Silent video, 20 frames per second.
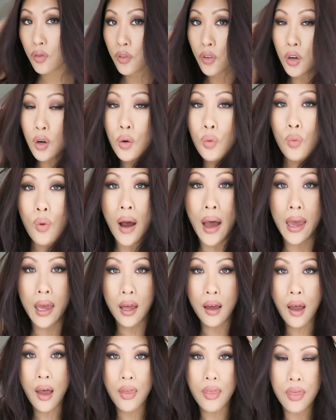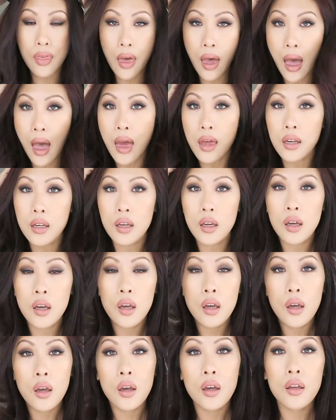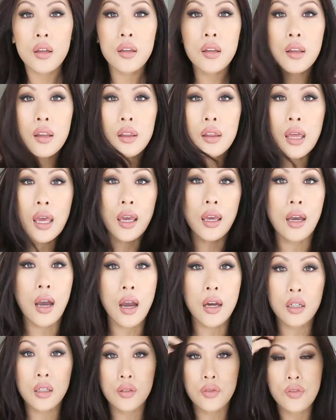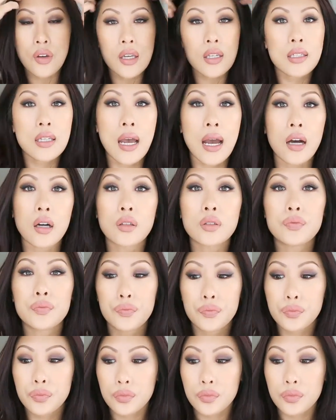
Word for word: for a while and then they kind of phased out.